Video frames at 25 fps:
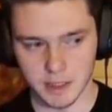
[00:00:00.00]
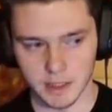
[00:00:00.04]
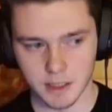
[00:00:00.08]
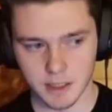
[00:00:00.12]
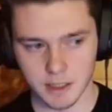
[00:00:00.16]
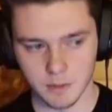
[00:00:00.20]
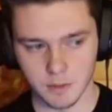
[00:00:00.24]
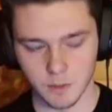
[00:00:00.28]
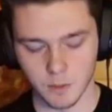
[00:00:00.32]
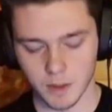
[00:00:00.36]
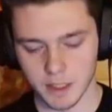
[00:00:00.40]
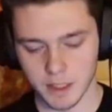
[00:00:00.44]

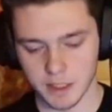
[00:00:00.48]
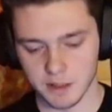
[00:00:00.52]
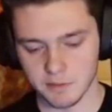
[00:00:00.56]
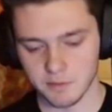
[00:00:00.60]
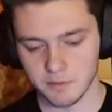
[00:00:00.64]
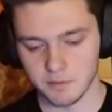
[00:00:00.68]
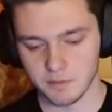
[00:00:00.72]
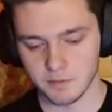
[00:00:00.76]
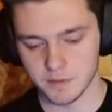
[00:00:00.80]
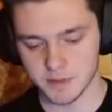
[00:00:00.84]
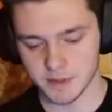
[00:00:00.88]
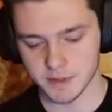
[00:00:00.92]
waited,
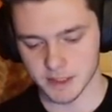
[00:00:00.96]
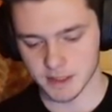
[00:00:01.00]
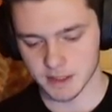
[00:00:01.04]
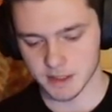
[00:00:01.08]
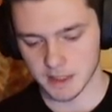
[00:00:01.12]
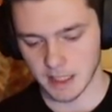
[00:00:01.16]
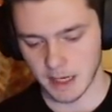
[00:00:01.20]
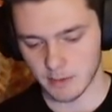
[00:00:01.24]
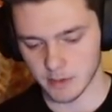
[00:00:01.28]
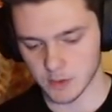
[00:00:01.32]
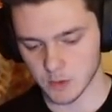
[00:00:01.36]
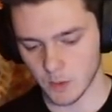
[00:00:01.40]
since
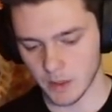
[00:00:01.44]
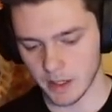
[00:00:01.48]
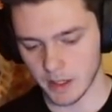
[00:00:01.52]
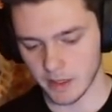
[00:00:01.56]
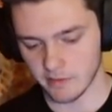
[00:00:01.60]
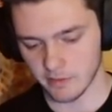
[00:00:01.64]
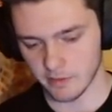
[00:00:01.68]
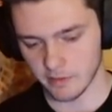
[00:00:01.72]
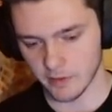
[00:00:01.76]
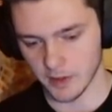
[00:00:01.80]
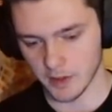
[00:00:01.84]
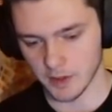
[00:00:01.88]
I was waiting
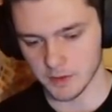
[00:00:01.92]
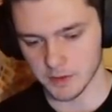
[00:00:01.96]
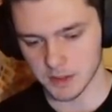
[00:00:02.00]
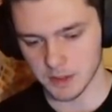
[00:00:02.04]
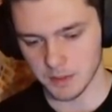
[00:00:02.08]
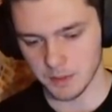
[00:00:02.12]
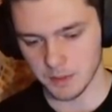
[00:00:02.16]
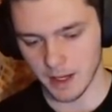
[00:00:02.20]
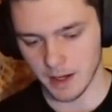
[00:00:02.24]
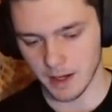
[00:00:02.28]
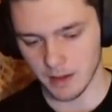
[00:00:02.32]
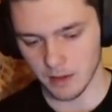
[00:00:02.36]
for those to
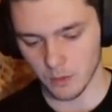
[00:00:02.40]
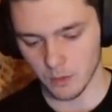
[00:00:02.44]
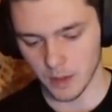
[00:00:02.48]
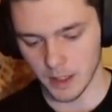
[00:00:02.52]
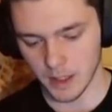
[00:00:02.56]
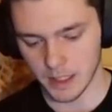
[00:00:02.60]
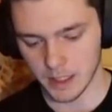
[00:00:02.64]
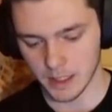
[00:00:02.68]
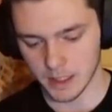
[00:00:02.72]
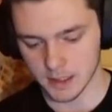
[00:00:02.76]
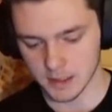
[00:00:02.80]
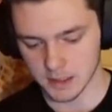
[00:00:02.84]
be out of the
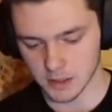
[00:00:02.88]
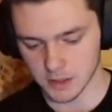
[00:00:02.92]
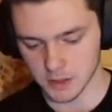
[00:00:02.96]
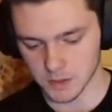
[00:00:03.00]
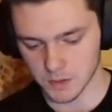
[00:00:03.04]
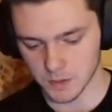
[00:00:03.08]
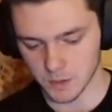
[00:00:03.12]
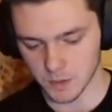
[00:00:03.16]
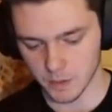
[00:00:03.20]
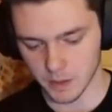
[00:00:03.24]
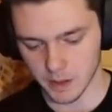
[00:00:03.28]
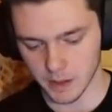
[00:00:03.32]
way because those
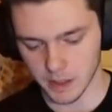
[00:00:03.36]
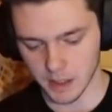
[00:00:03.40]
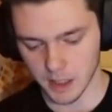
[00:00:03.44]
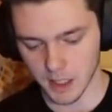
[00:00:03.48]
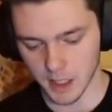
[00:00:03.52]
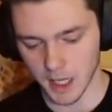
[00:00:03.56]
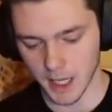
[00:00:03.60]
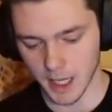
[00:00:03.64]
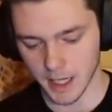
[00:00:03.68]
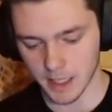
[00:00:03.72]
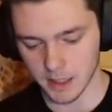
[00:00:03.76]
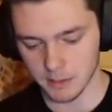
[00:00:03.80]
are what he could
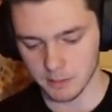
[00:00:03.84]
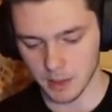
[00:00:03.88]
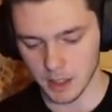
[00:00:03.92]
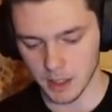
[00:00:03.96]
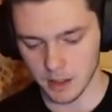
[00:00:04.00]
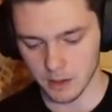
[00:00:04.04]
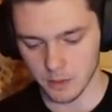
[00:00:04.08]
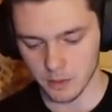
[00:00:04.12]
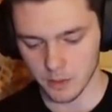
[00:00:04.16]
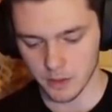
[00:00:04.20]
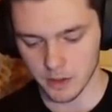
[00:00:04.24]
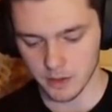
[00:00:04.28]
lightning
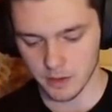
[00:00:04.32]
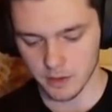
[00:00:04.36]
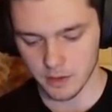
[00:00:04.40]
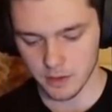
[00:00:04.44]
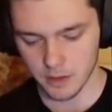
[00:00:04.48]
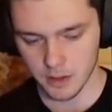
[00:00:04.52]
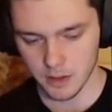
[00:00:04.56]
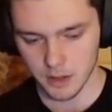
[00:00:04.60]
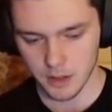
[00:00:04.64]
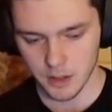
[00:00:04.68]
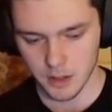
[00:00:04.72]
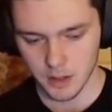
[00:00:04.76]
block with.
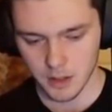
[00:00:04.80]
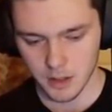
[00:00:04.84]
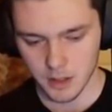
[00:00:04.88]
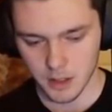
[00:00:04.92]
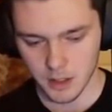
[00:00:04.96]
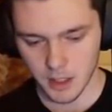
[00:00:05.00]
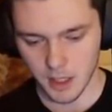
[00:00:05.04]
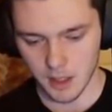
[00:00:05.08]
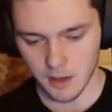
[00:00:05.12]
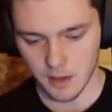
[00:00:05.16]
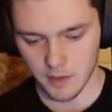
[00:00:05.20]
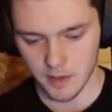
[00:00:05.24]

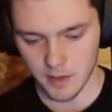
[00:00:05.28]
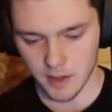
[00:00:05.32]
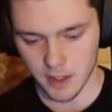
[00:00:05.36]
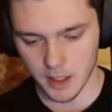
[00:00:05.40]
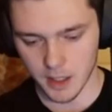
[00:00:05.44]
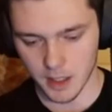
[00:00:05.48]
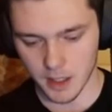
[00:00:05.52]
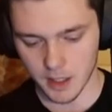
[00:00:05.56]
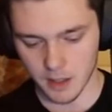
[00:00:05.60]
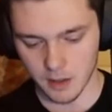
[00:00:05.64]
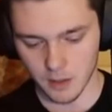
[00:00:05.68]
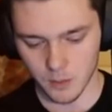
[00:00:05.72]
And then
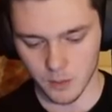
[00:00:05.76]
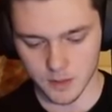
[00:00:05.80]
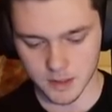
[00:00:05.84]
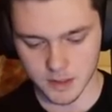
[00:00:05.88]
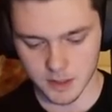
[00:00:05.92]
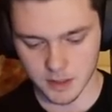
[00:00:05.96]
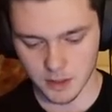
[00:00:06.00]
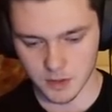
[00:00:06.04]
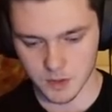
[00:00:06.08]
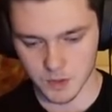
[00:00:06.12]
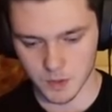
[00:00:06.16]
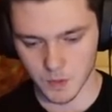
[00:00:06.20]
once
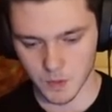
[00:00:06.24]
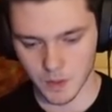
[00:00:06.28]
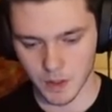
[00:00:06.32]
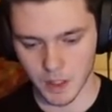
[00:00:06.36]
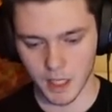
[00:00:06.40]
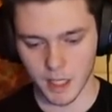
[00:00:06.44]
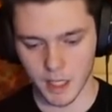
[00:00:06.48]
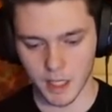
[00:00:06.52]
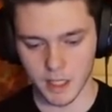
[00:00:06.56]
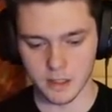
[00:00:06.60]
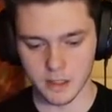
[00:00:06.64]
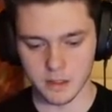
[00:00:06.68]
those were
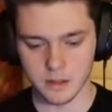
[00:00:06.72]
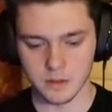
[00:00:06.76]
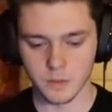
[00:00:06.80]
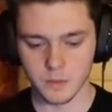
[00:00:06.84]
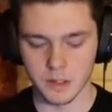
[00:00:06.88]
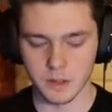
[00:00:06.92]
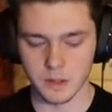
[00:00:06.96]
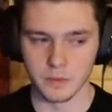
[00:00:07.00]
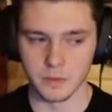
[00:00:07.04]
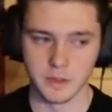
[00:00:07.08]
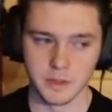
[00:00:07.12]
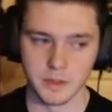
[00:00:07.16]
gone,
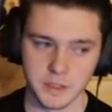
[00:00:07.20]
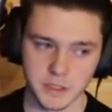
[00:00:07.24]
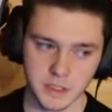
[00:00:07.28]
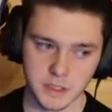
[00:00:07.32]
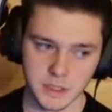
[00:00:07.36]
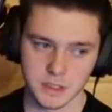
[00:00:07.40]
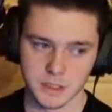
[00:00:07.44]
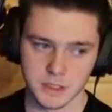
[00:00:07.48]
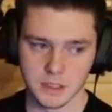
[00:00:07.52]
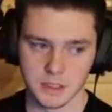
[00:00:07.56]
we would just